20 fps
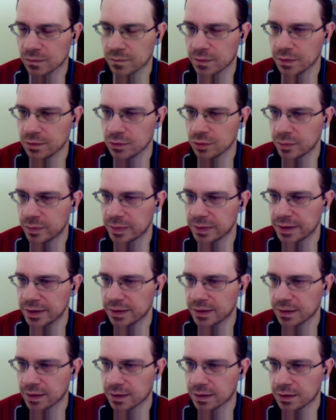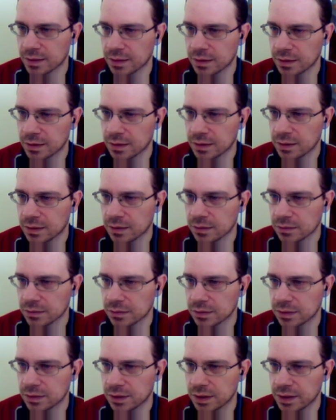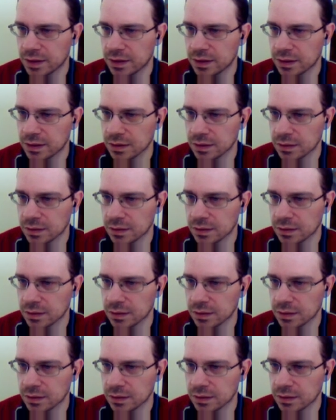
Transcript: what do you play? Okay,